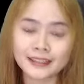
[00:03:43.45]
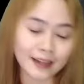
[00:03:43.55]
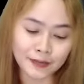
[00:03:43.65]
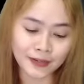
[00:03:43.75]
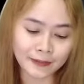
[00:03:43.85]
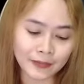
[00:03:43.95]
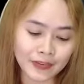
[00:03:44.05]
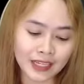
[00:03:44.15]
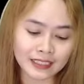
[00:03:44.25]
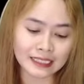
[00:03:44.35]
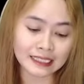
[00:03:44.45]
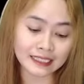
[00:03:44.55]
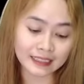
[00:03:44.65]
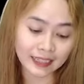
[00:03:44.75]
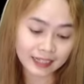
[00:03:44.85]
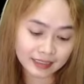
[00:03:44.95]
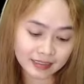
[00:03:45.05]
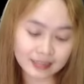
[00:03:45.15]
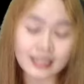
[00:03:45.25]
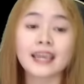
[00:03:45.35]
that one, and then click
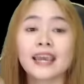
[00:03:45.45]
next